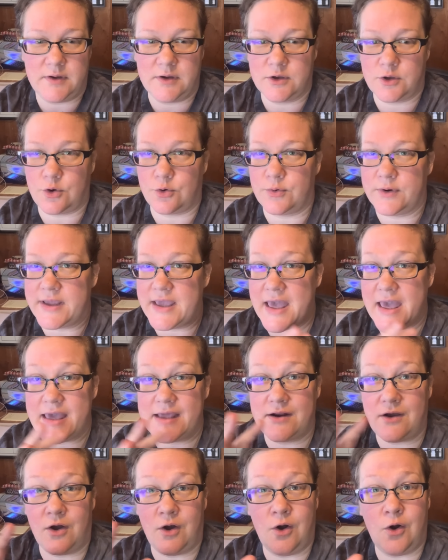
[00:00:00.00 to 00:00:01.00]

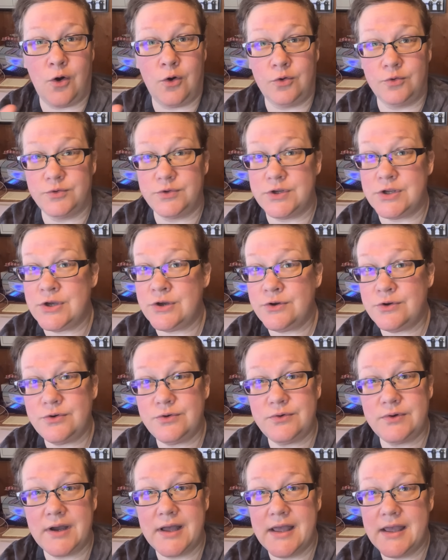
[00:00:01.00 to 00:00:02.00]
create a whole
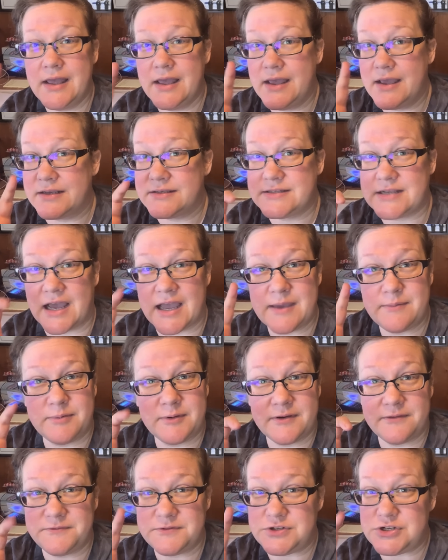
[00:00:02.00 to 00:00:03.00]
new type
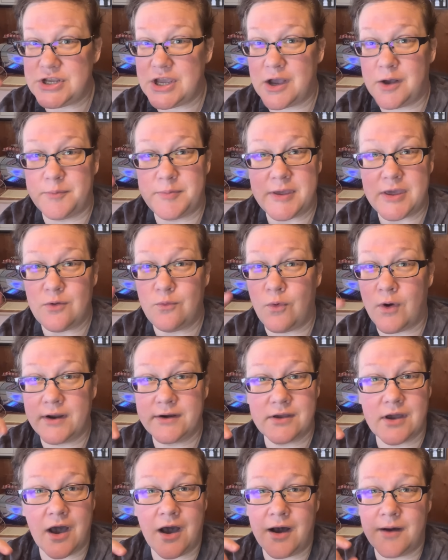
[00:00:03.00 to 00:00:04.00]
of
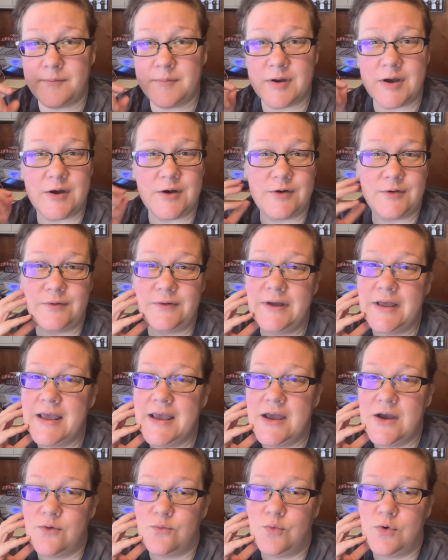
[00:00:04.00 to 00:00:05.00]
GLP-1 combo.
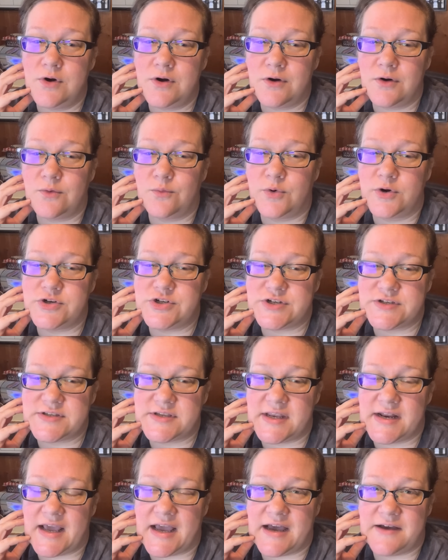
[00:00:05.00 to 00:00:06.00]
We're just
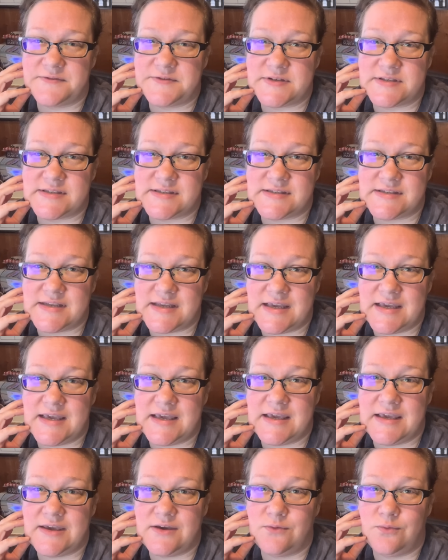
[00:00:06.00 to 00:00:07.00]
going to have to
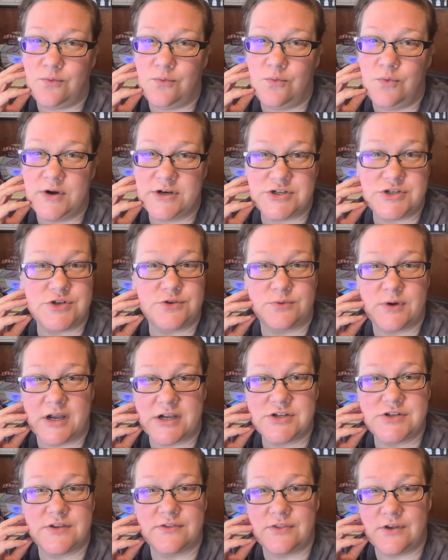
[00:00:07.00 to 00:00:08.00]
see which
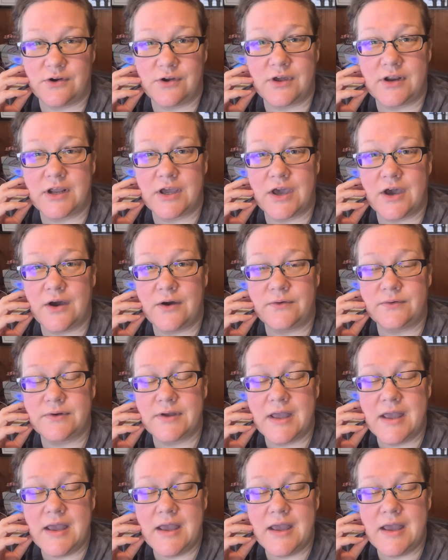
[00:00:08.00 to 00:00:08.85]
direction they're going to go.